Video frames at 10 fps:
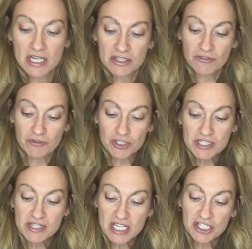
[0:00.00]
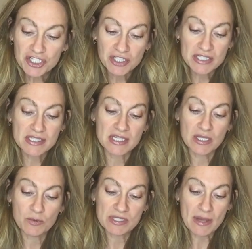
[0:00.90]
The first thing she could see was